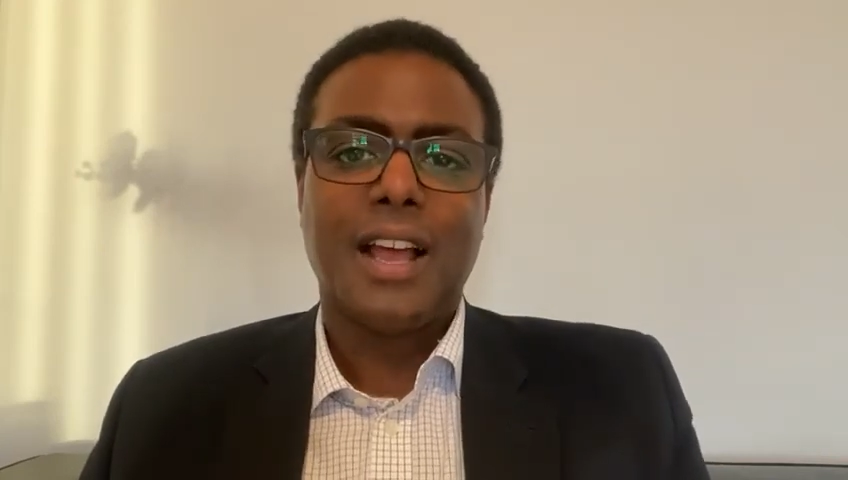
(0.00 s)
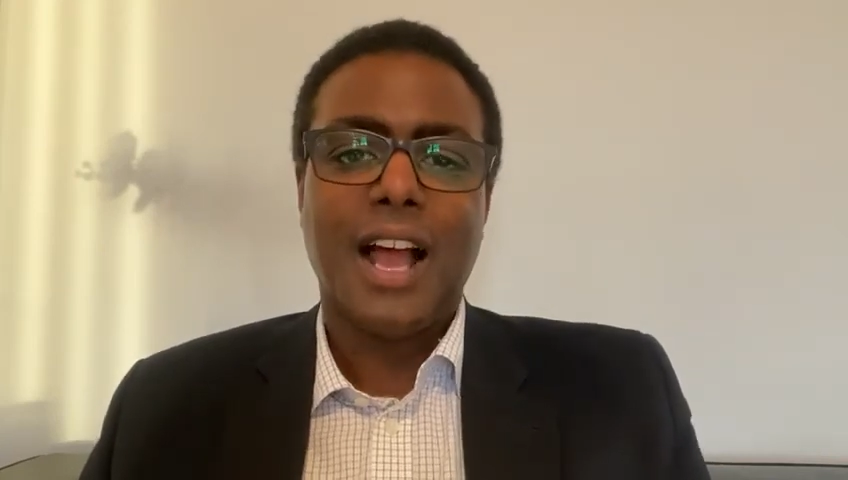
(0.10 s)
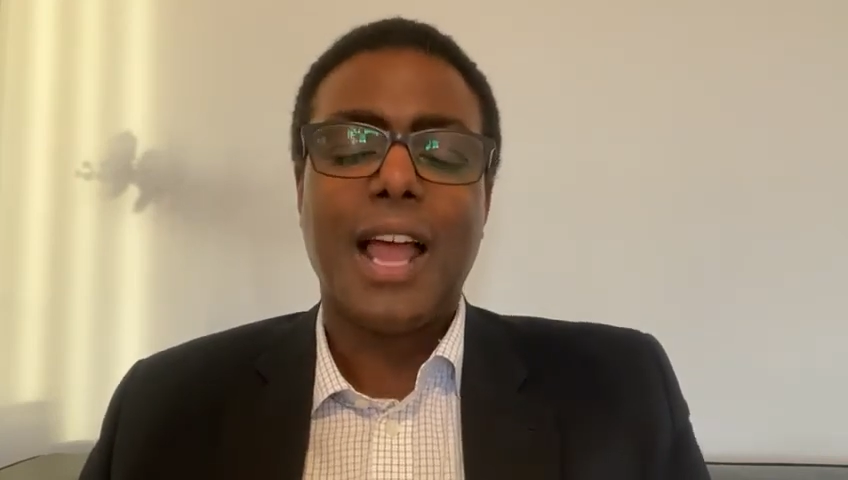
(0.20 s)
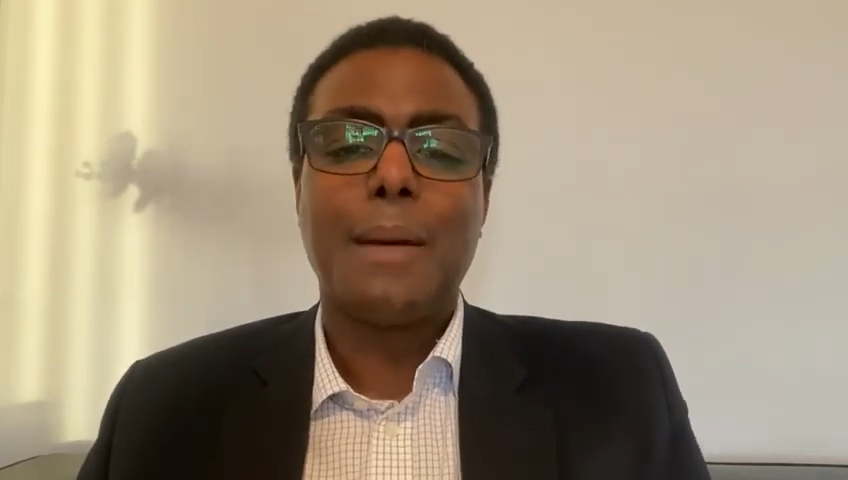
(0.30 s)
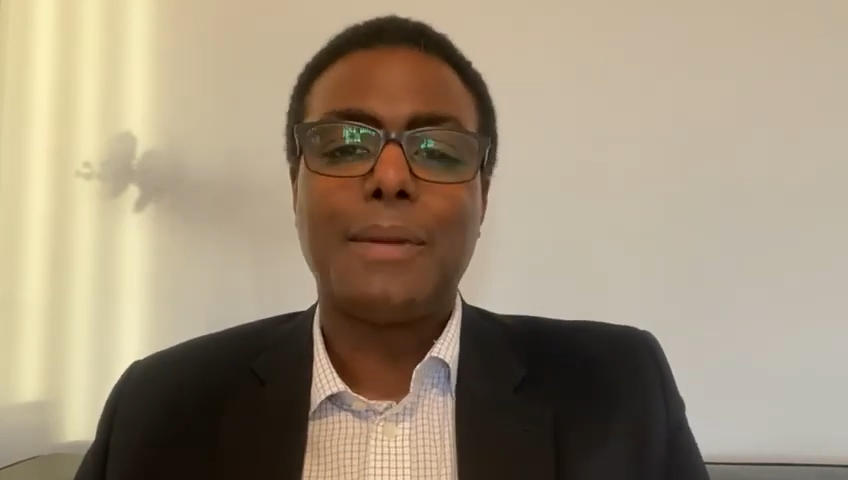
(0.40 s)

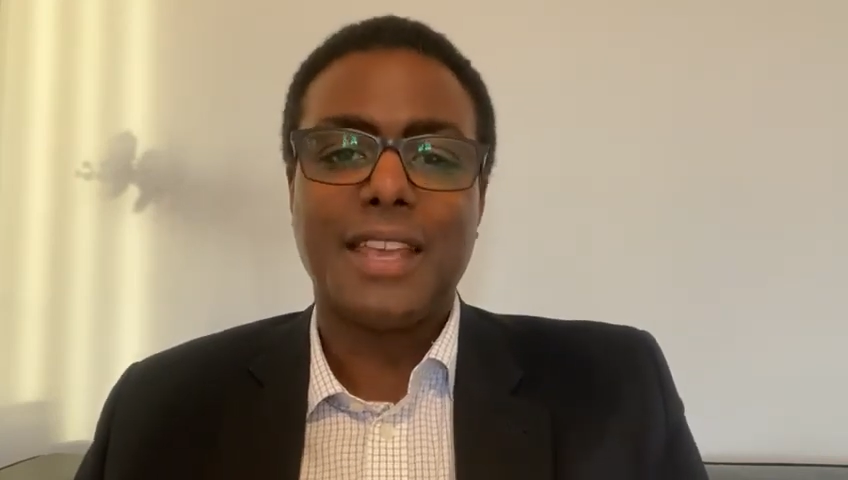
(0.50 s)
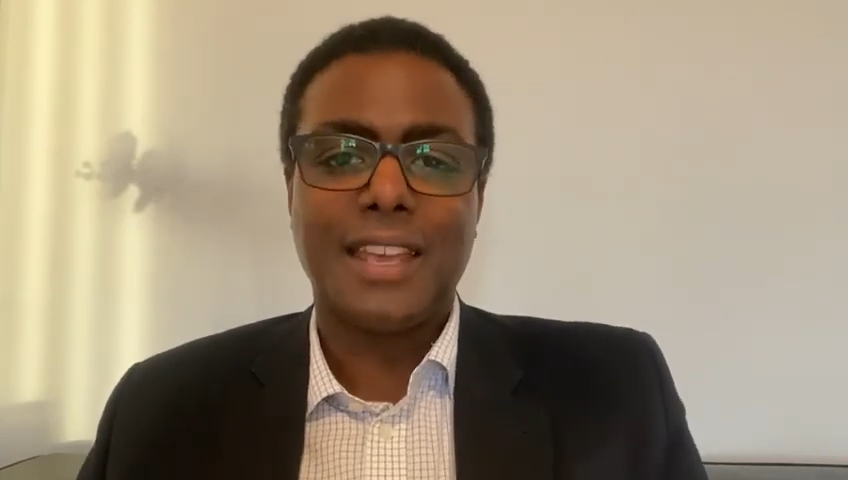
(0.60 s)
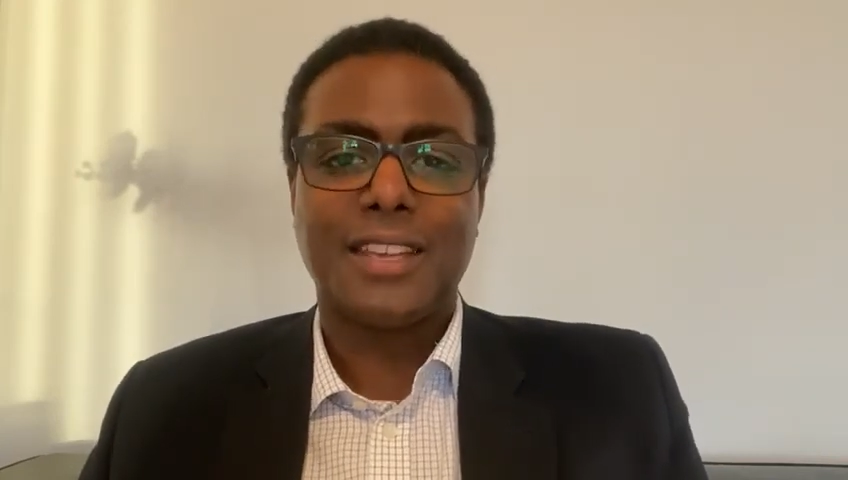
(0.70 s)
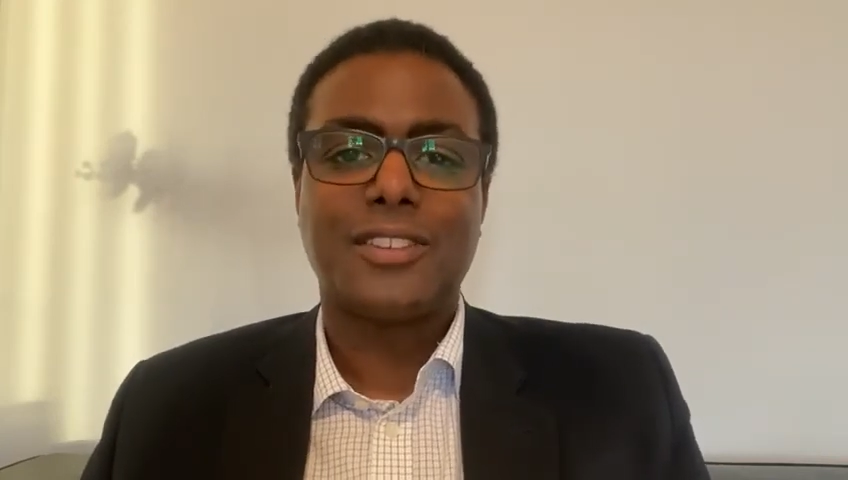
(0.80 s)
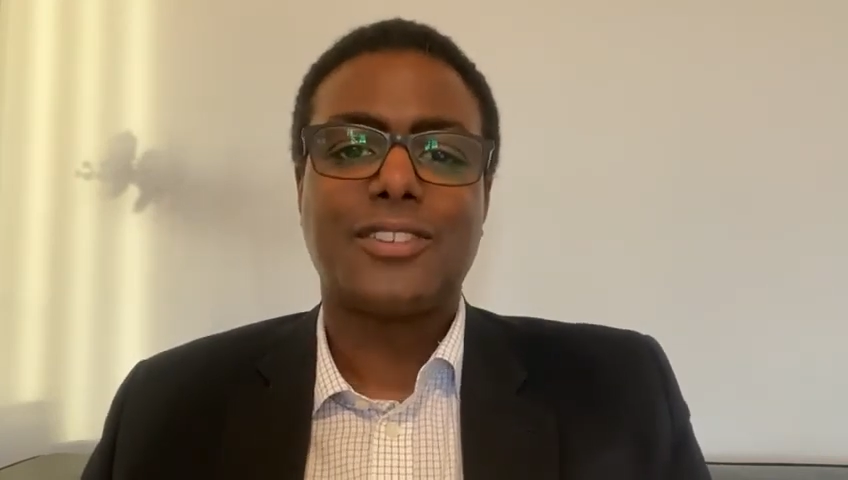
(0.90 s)
I am
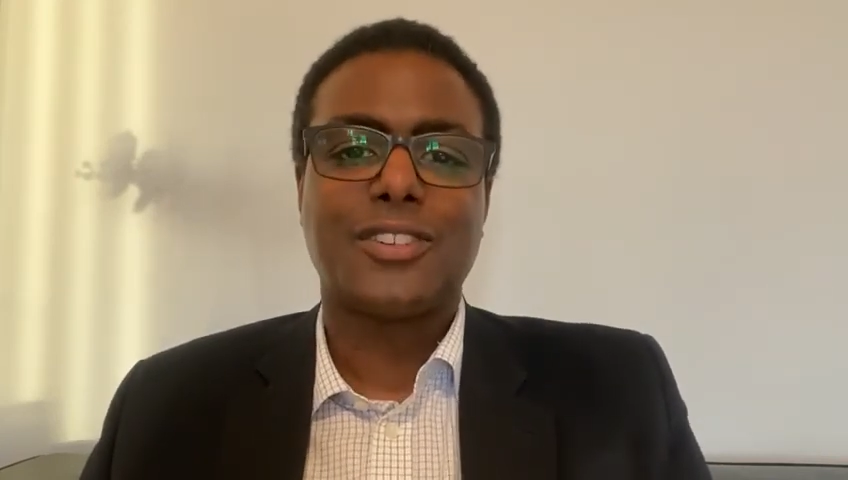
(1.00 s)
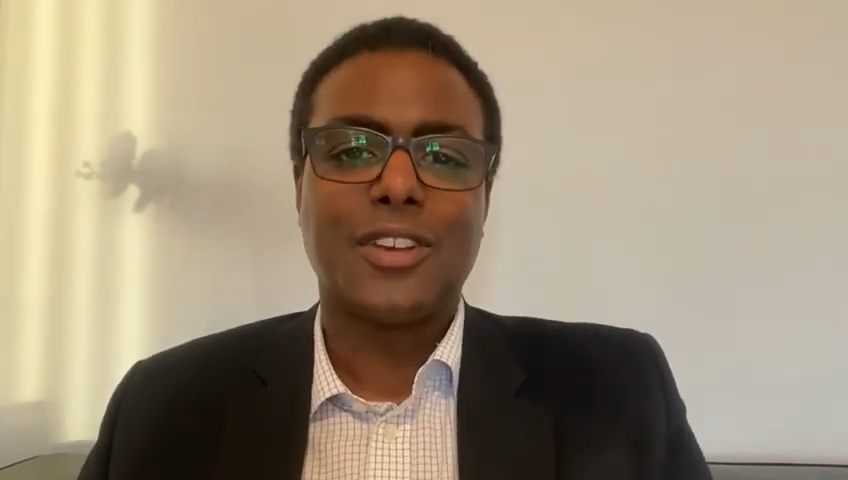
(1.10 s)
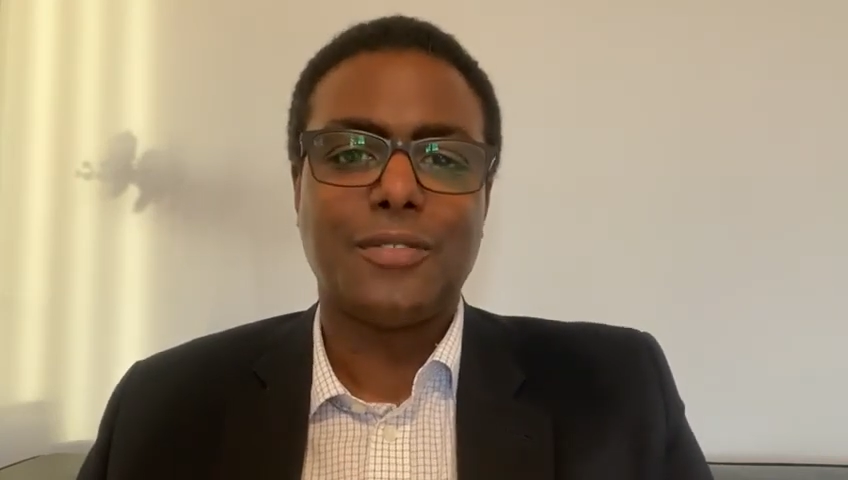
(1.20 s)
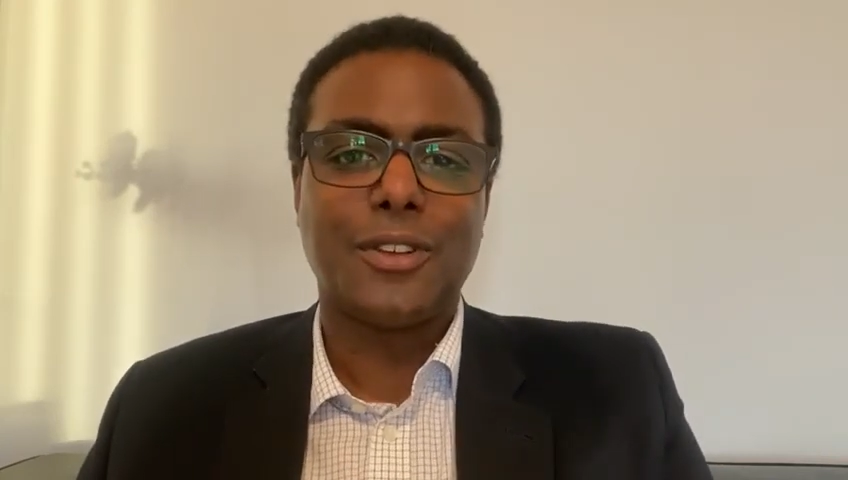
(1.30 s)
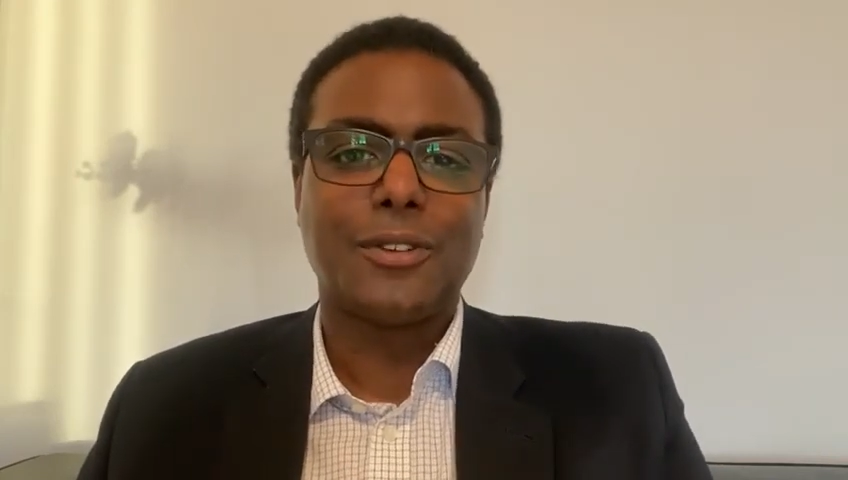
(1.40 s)
here to
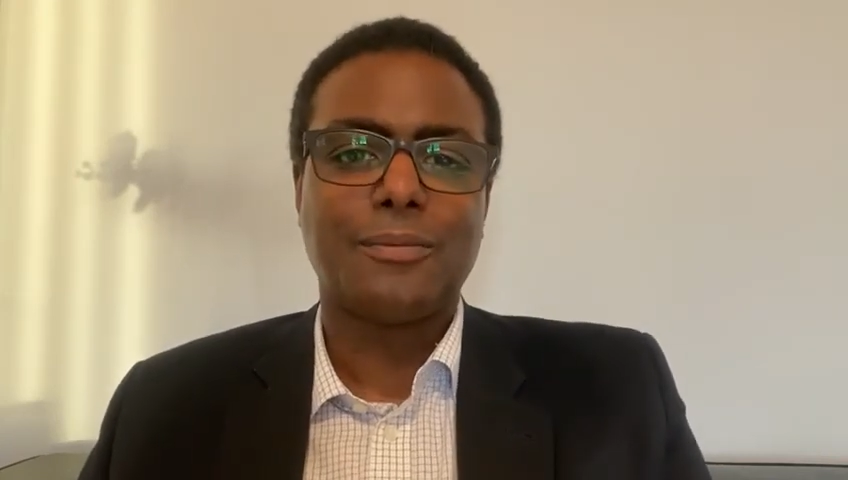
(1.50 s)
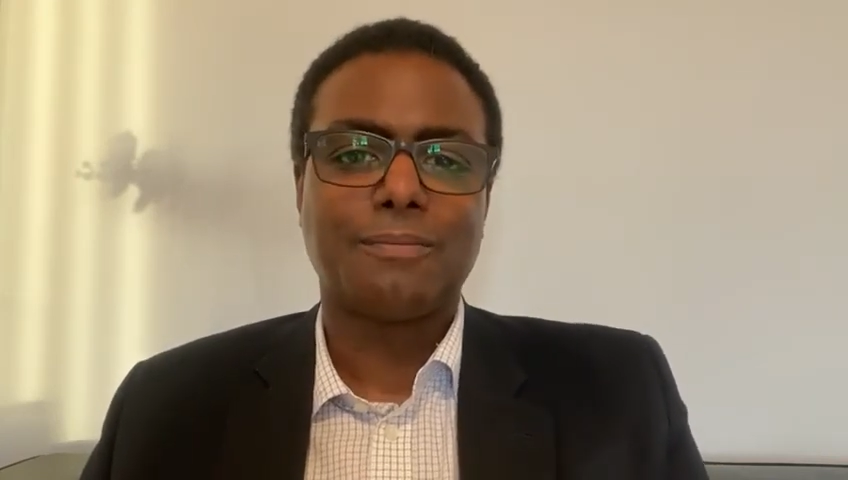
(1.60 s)
serve you.